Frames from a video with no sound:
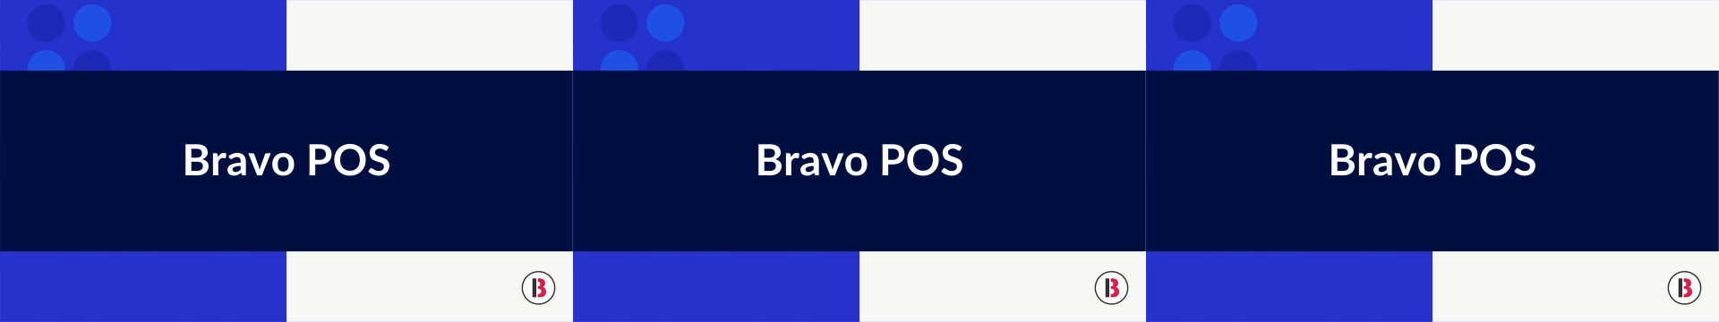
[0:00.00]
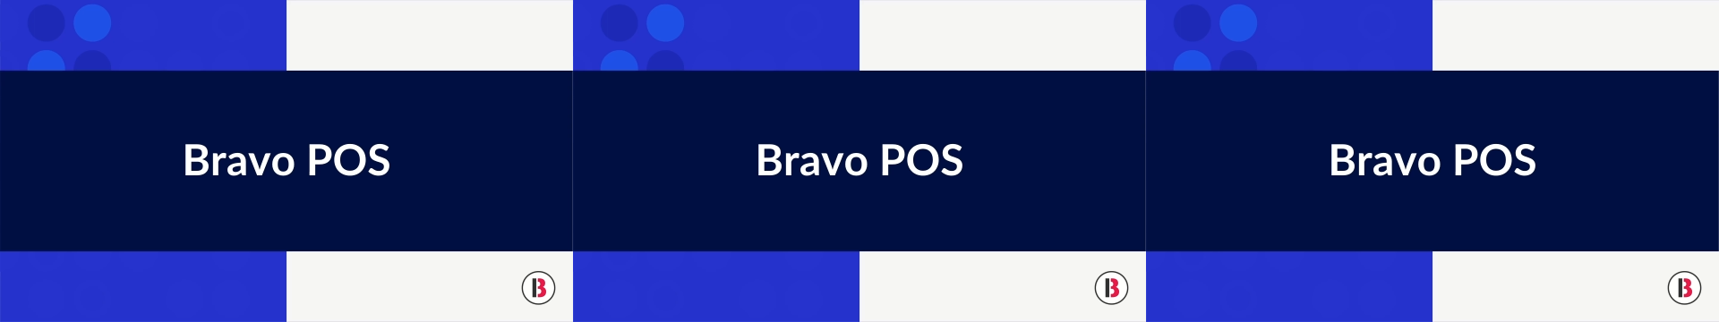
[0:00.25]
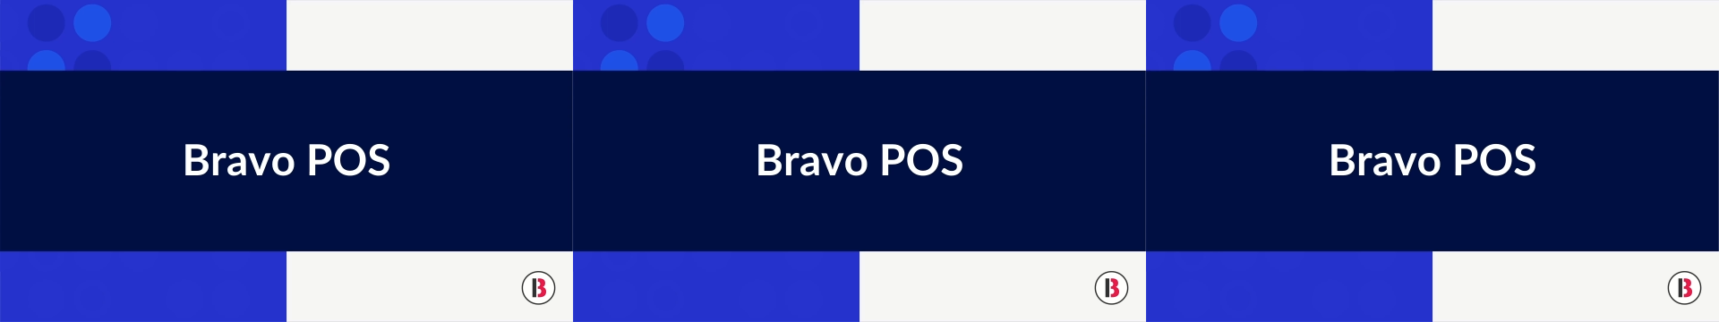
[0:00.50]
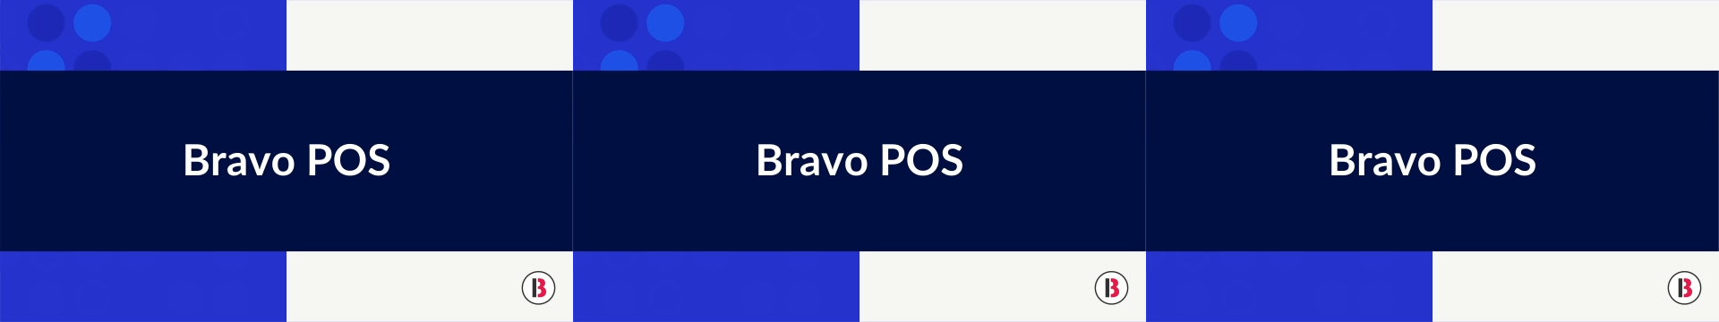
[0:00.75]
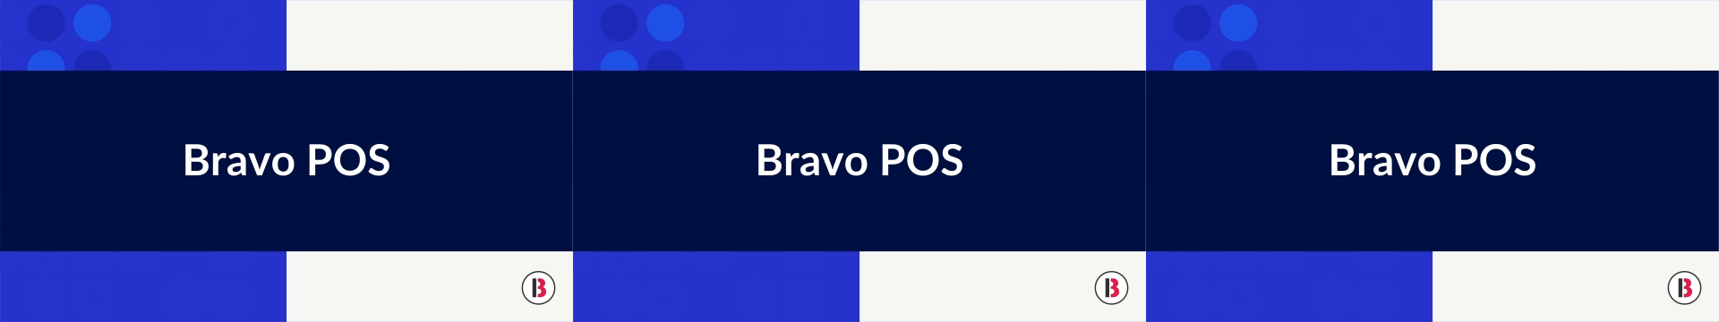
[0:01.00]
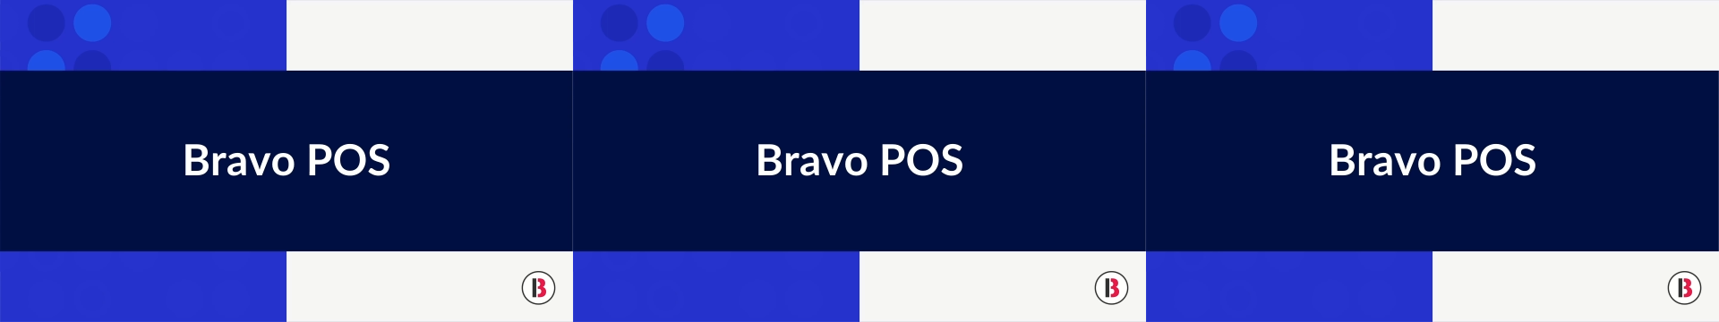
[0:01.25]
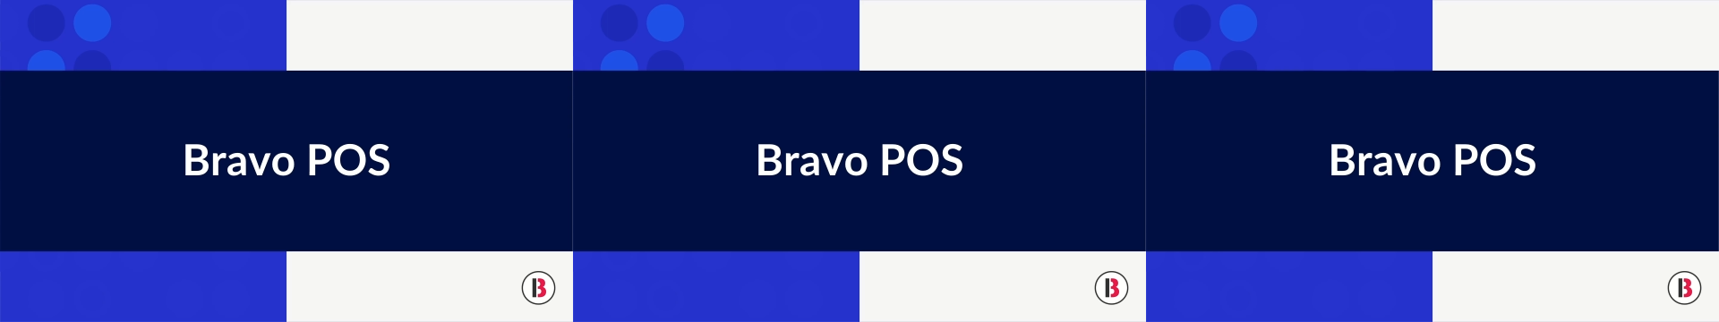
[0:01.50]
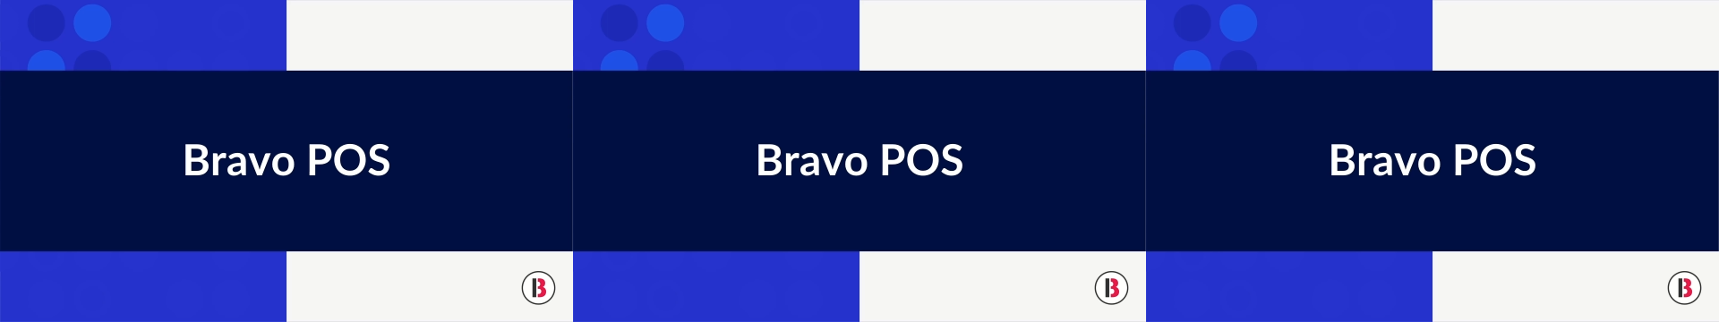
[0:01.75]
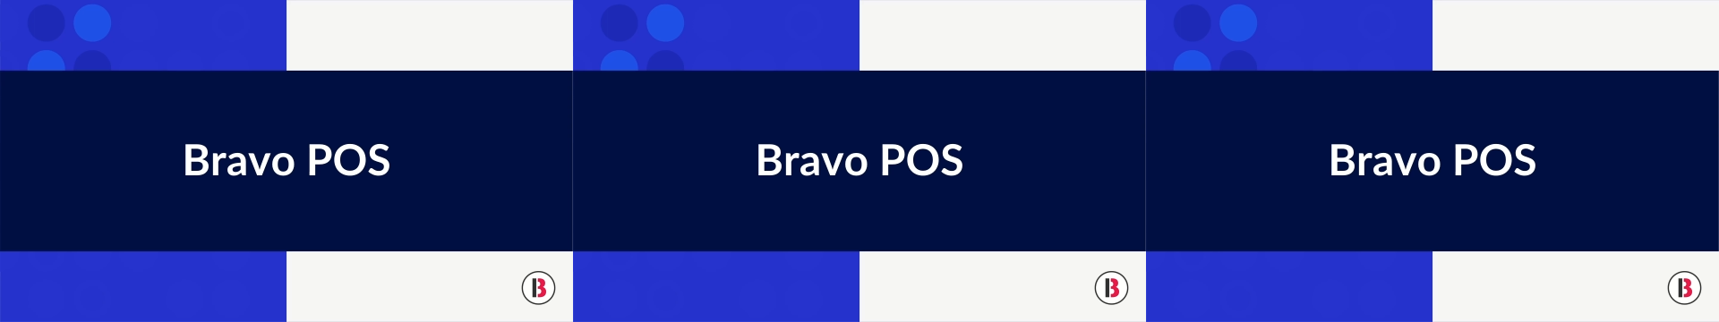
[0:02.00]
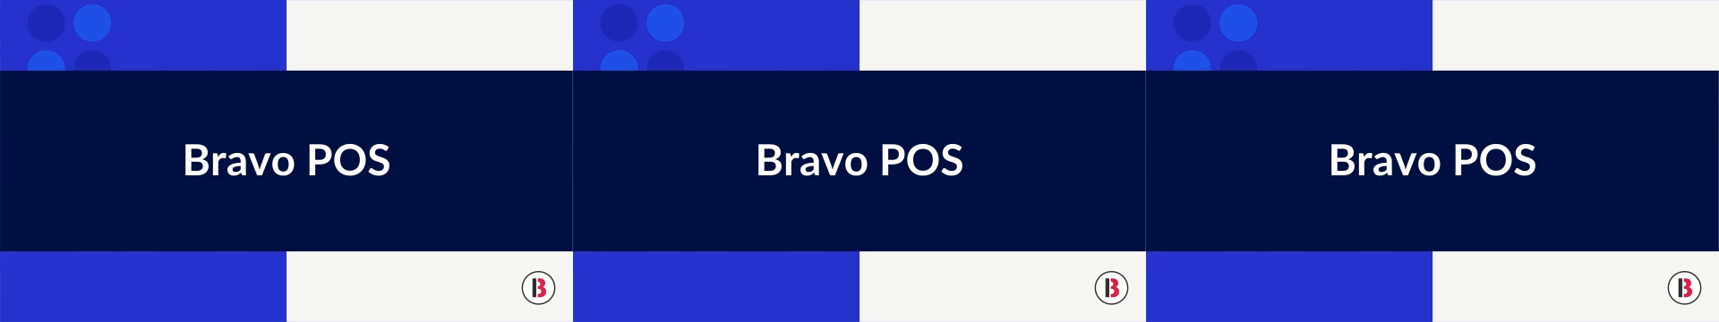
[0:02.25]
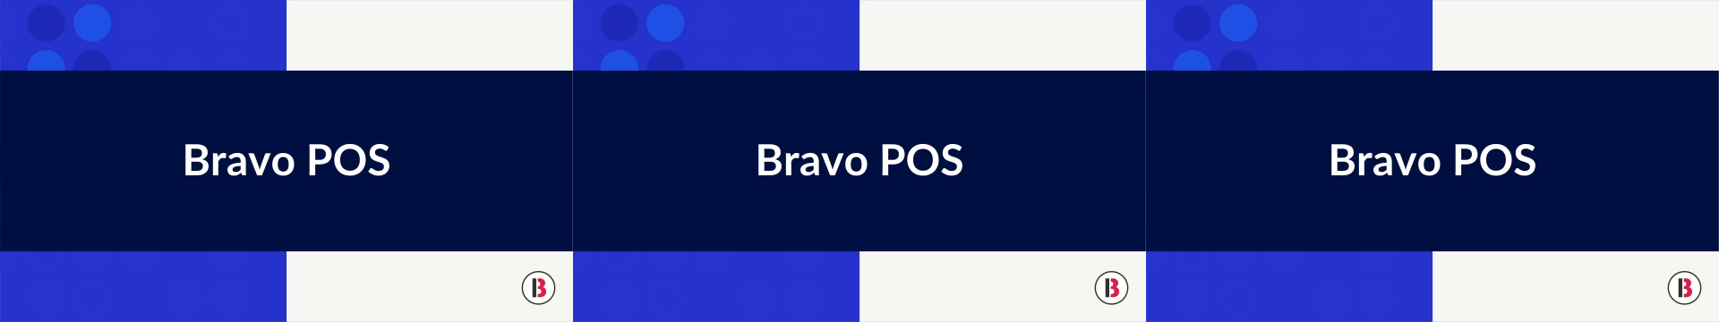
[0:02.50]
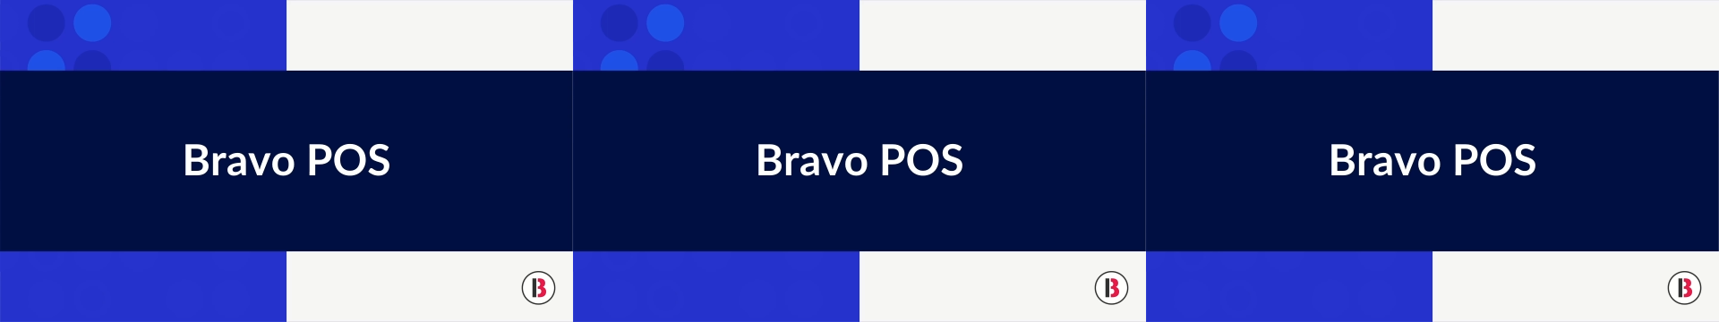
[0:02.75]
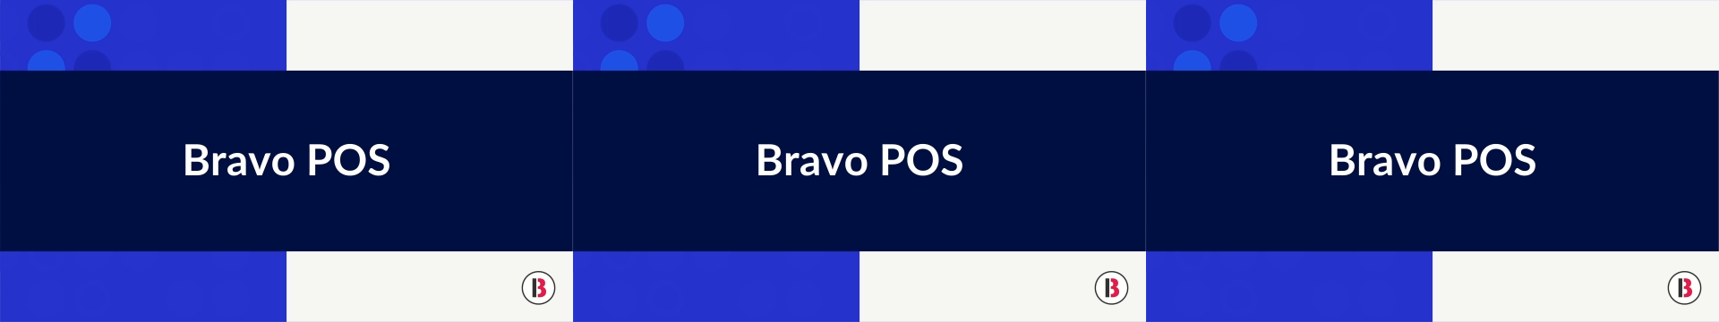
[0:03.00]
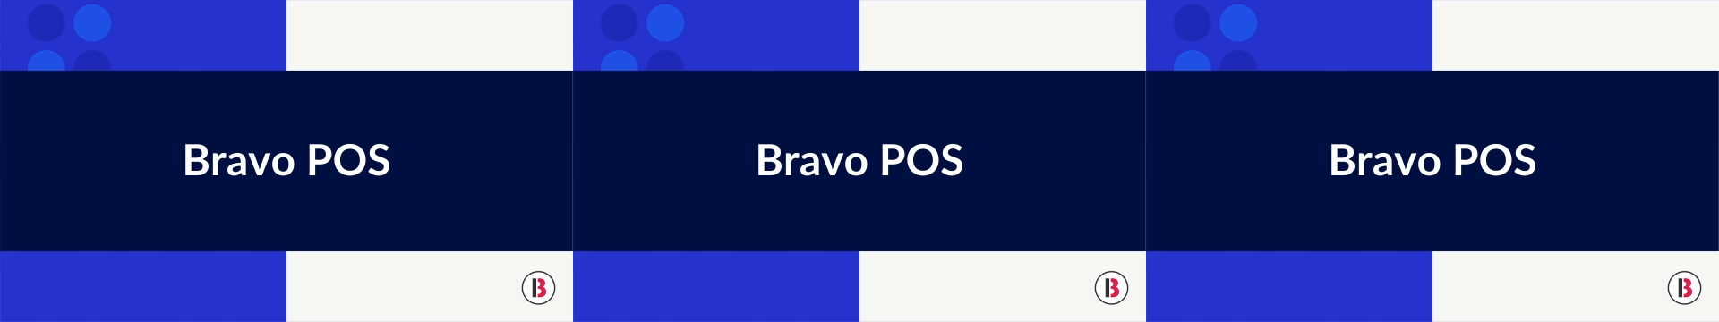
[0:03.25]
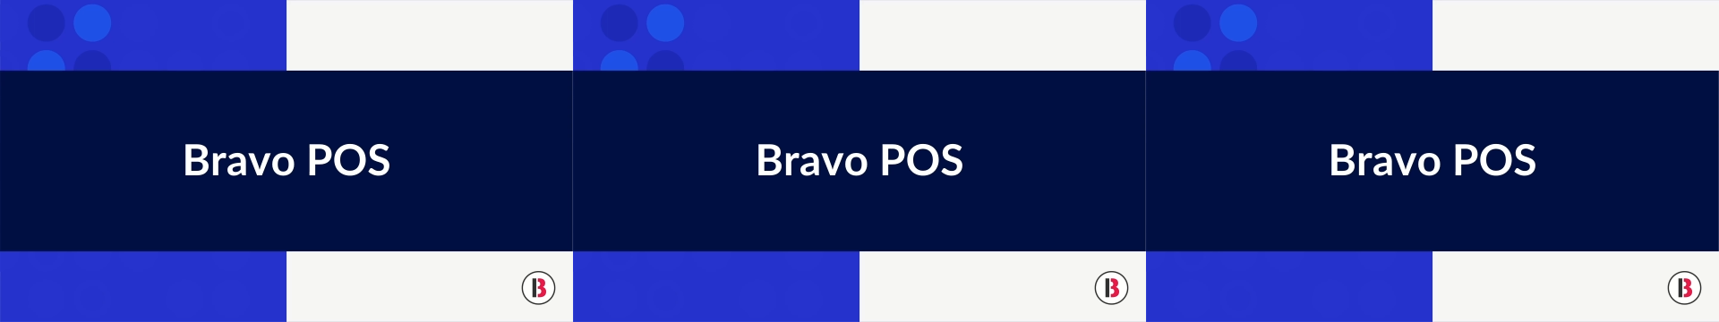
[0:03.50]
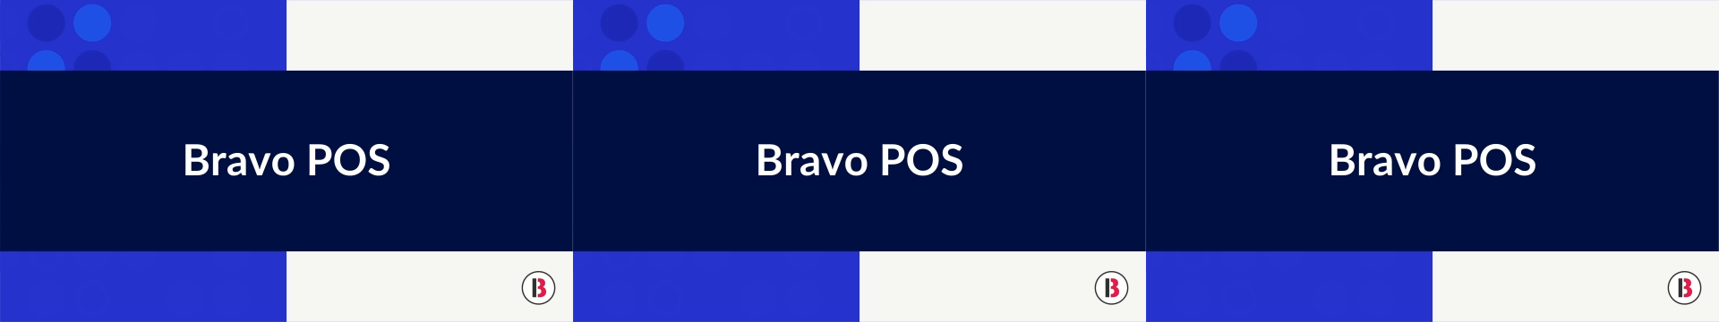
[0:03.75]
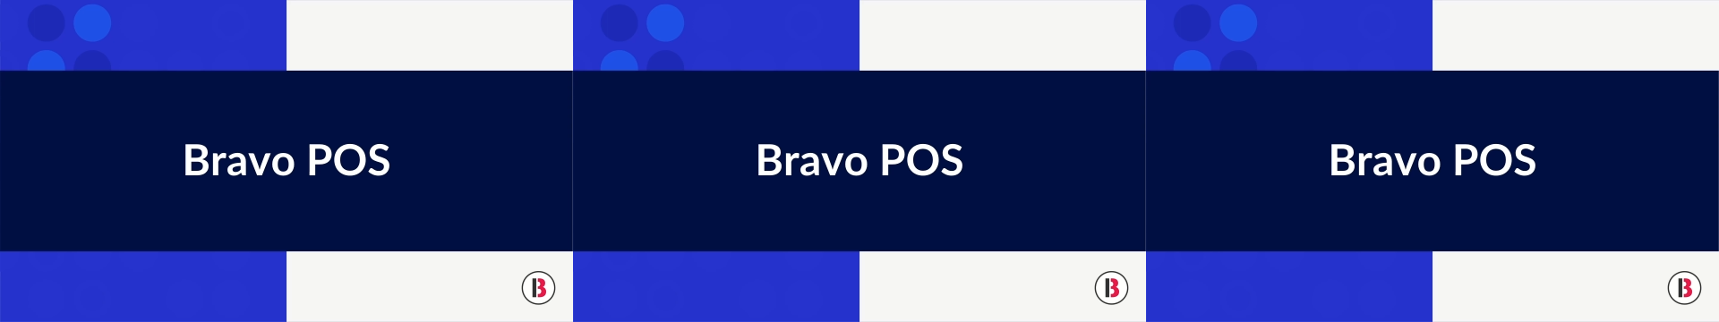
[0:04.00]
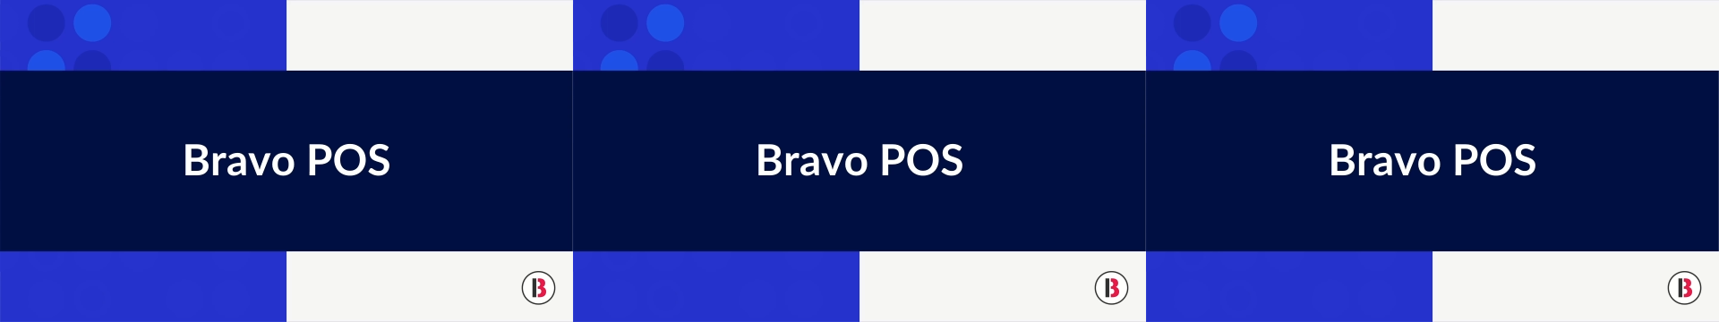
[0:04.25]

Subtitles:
Nobody's mouth can be seen.